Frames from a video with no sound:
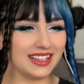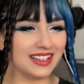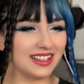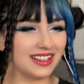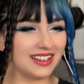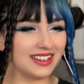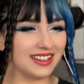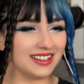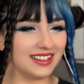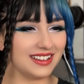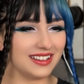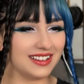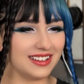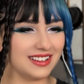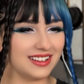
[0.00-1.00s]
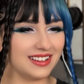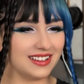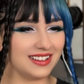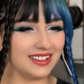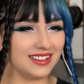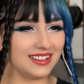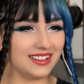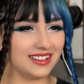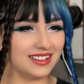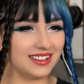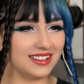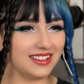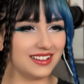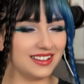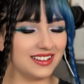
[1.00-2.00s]

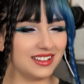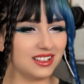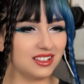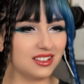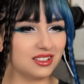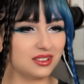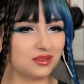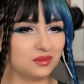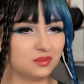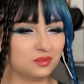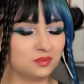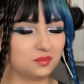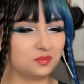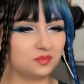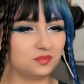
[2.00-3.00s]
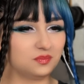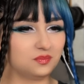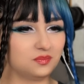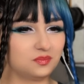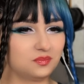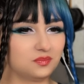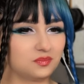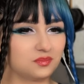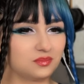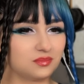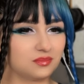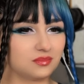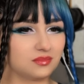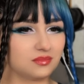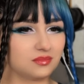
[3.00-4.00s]

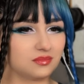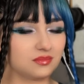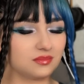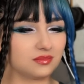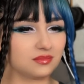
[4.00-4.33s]
Nothing is said.